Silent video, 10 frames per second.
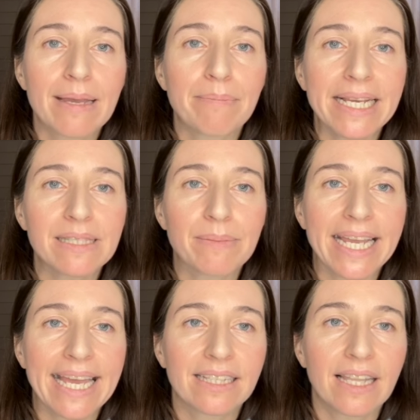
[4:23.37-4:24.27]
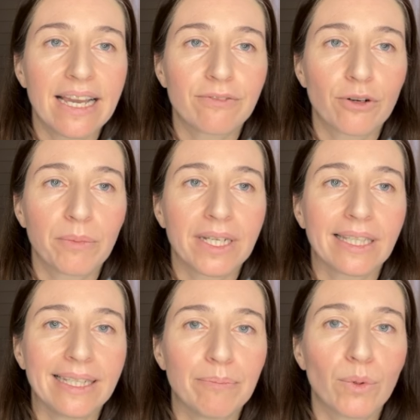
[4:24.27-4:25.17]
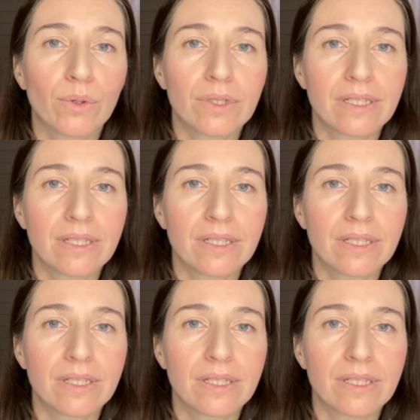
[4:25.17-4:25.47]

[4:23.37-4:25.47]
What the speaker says: paste my headline from the clipboard,